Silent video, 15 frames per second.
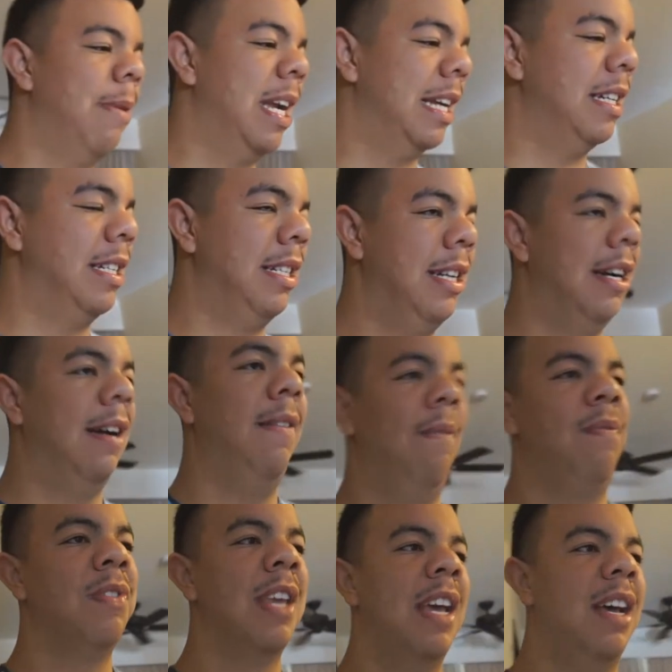pick us
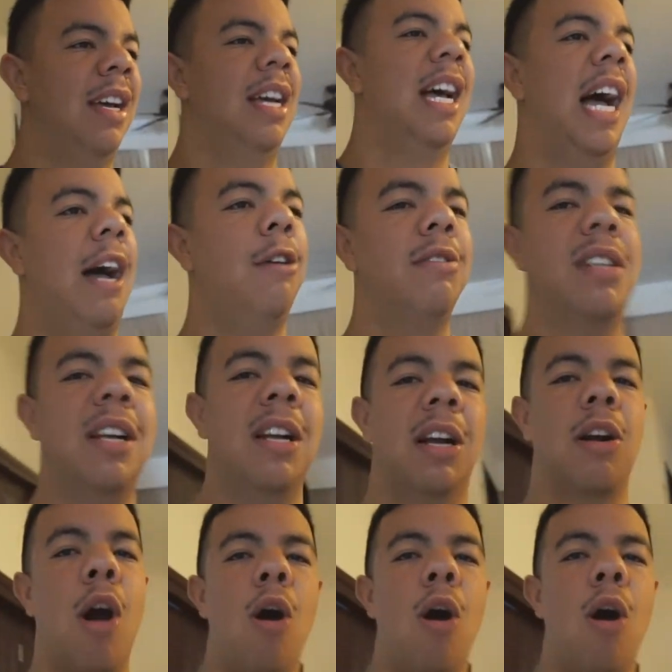up. I was gonna